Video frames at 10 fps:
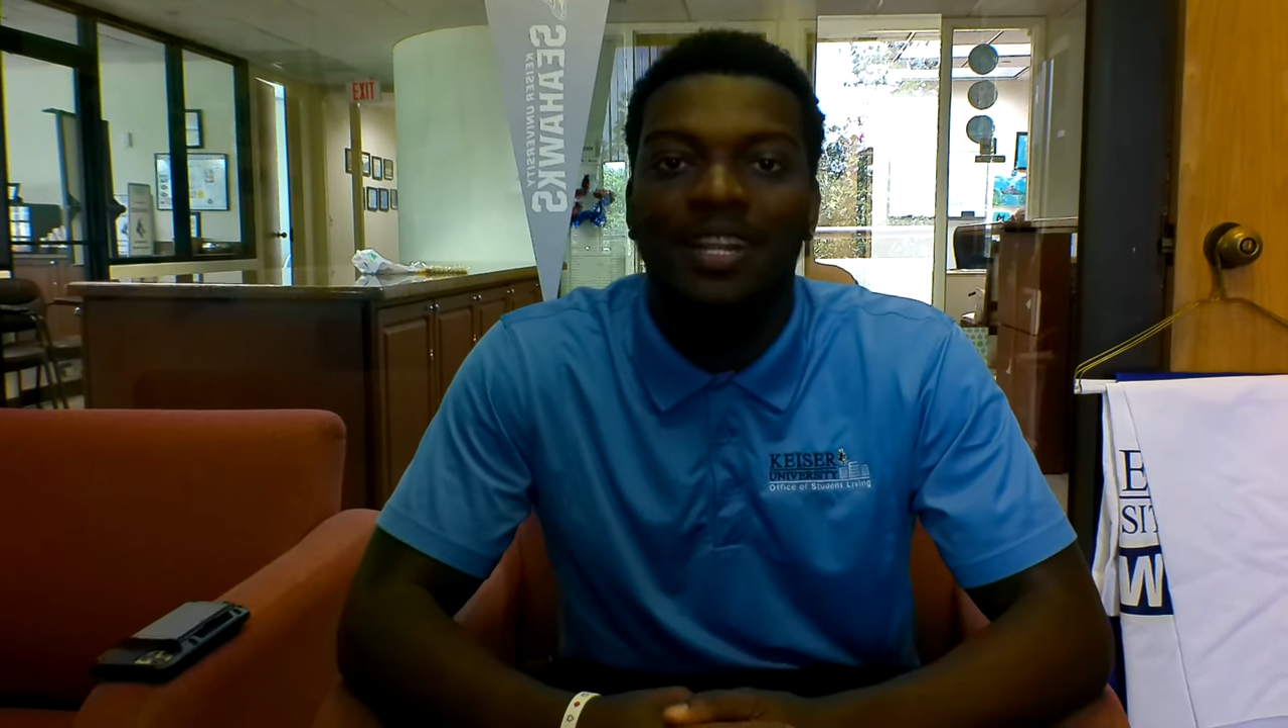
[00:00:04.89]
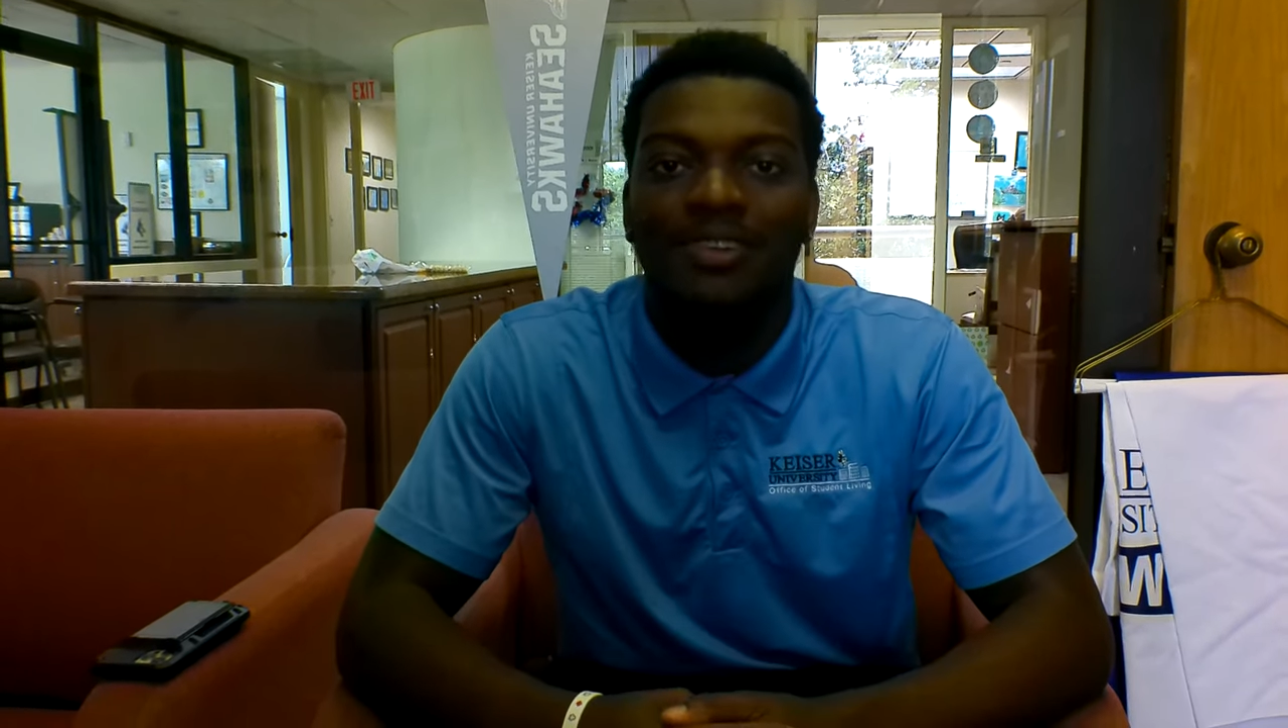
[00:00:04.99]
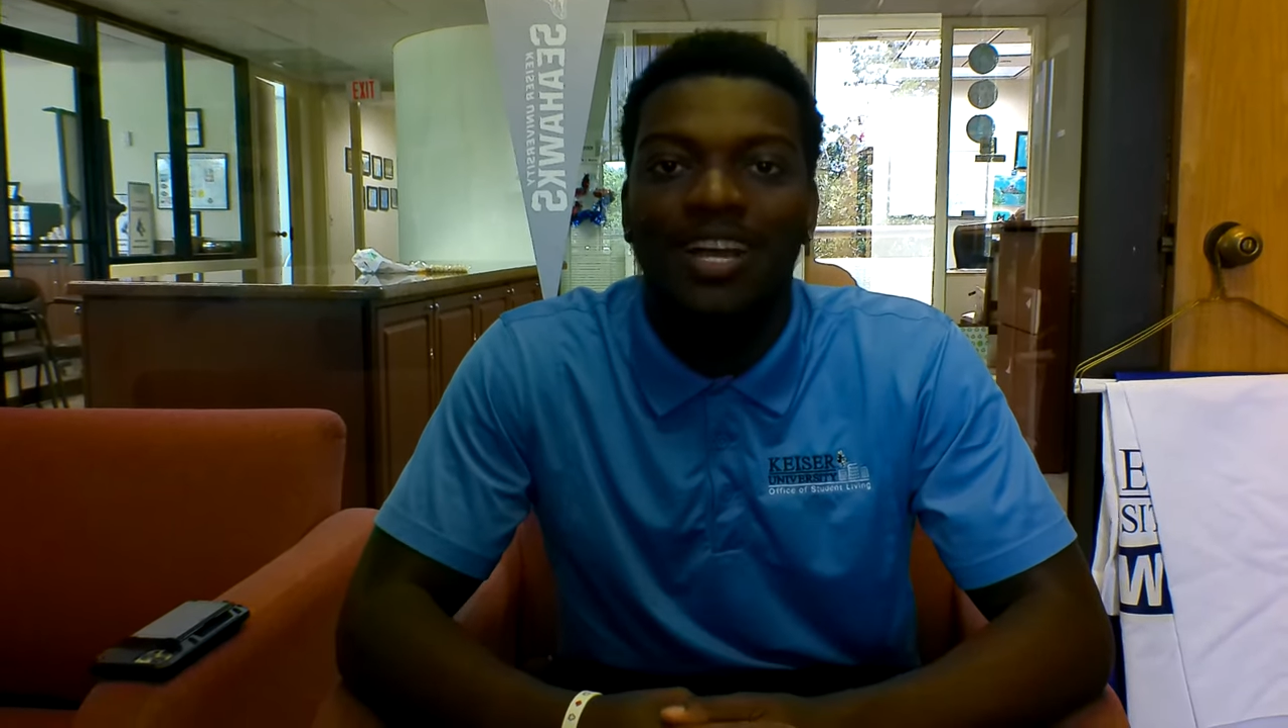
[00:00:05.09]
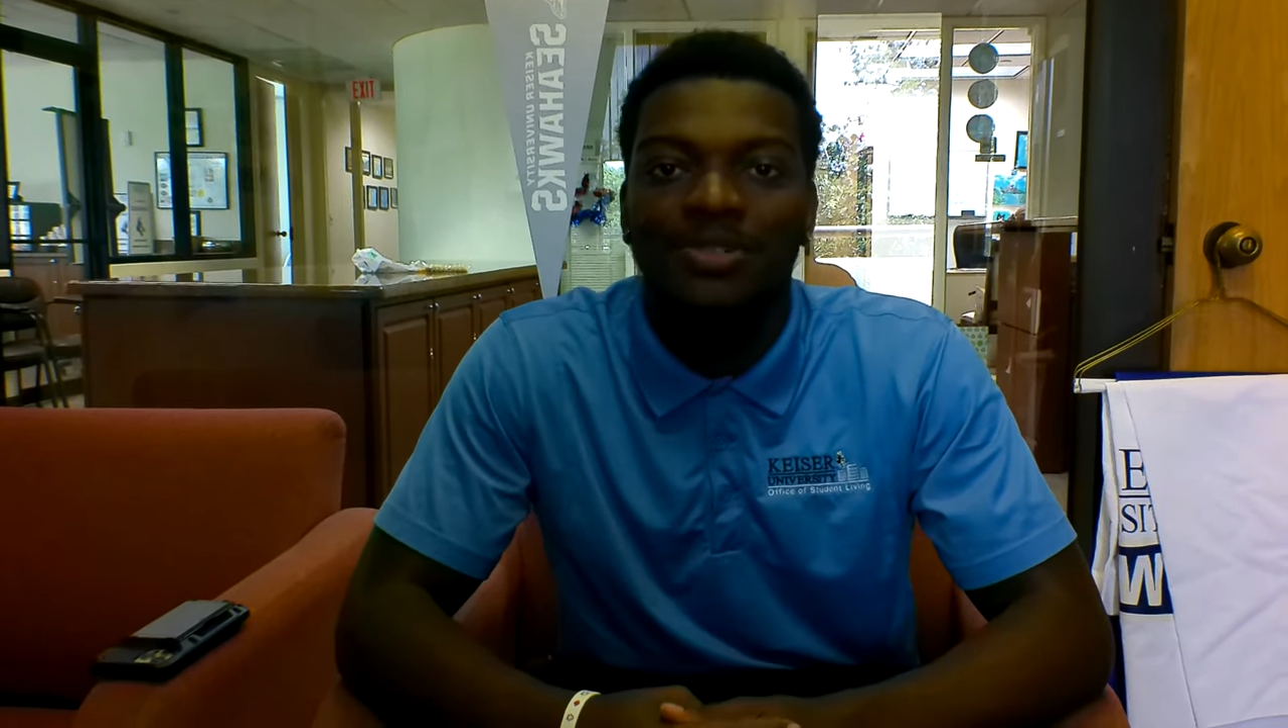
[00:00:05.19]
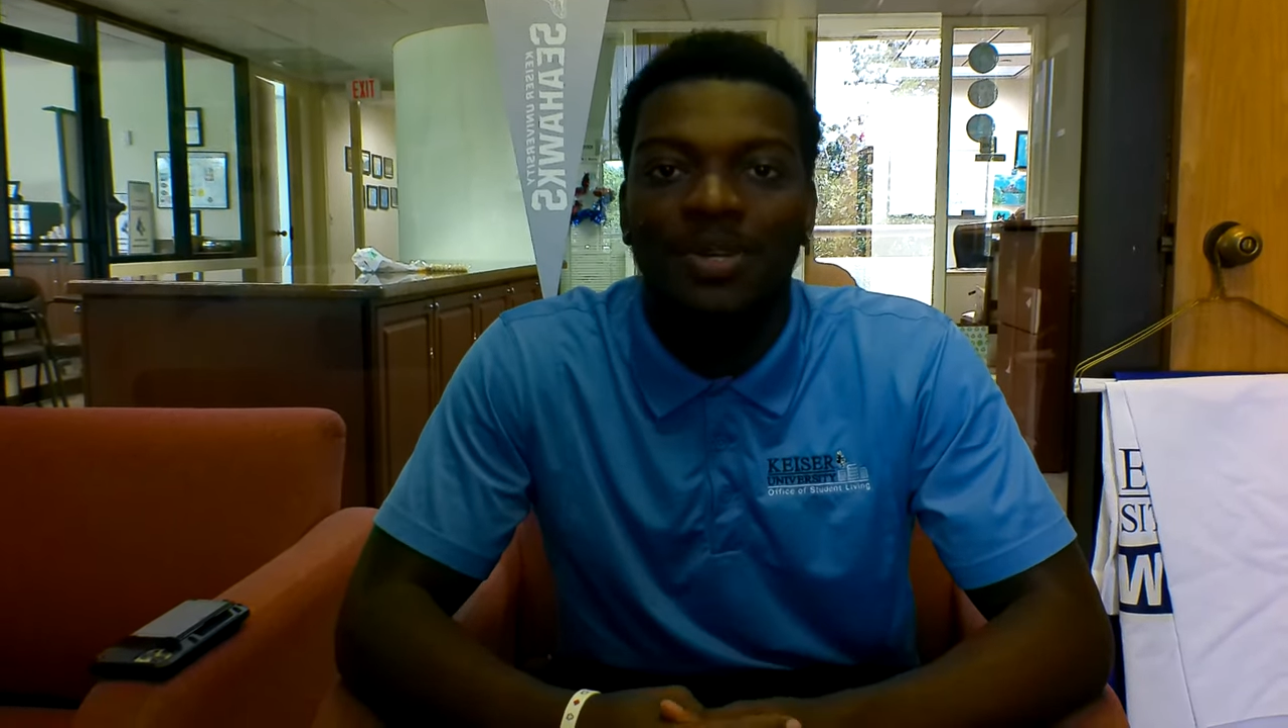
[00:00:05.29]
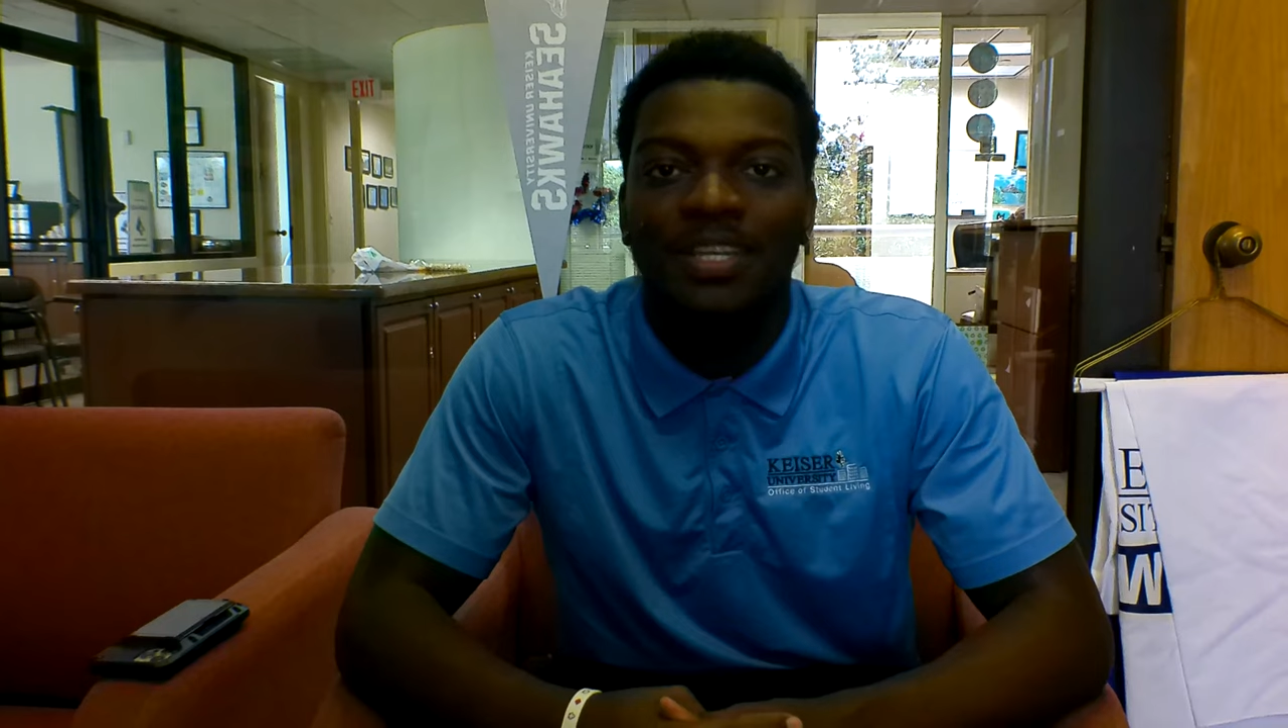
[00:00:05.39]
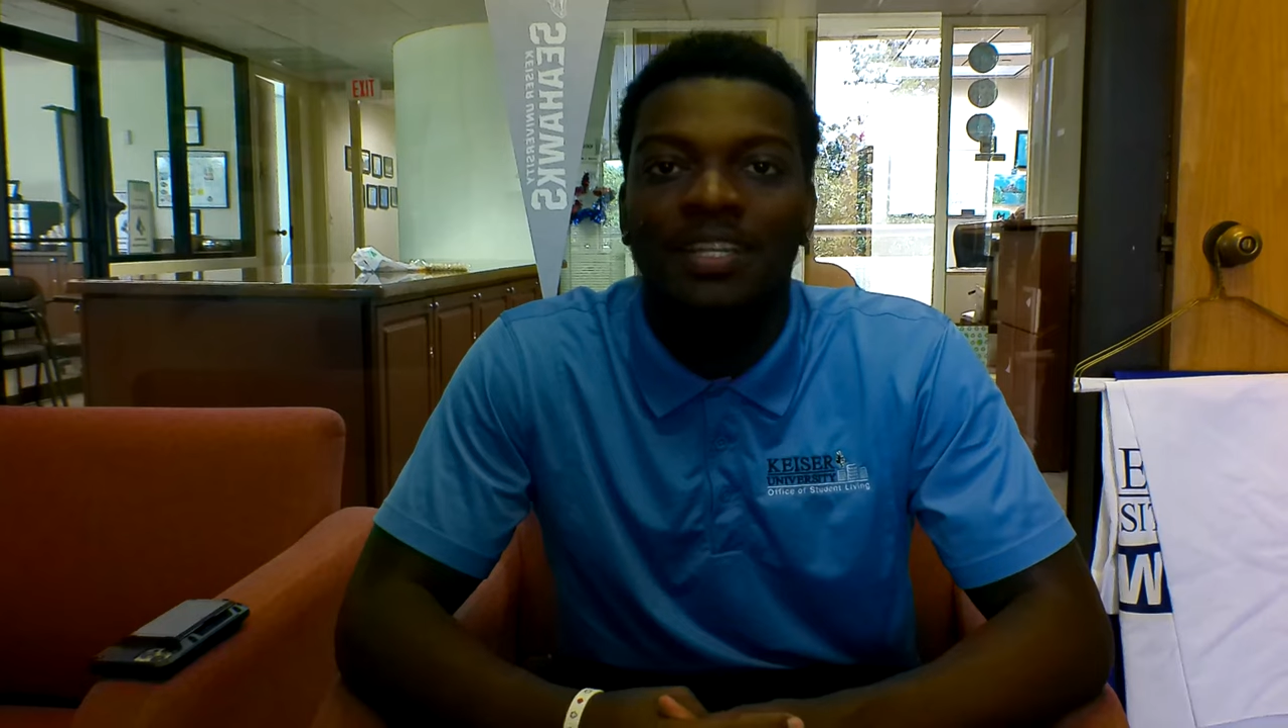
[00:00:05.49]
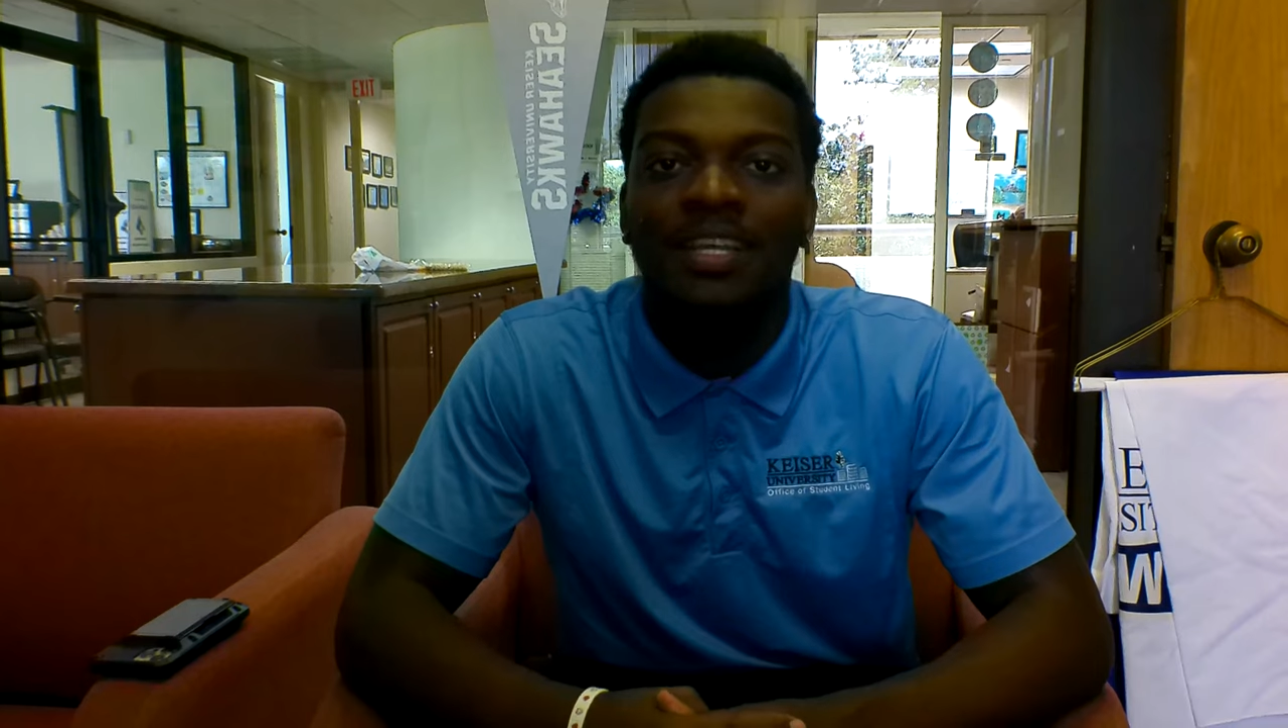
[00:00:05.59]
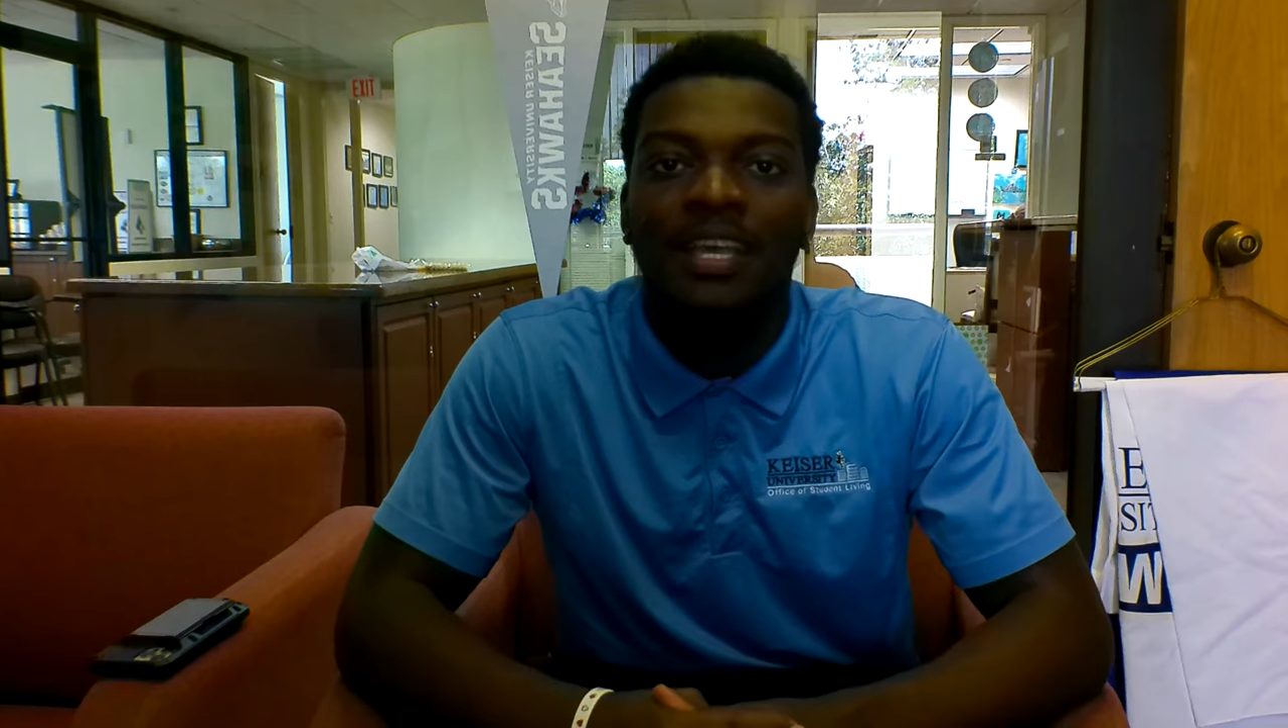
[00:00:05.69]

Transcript: graduate.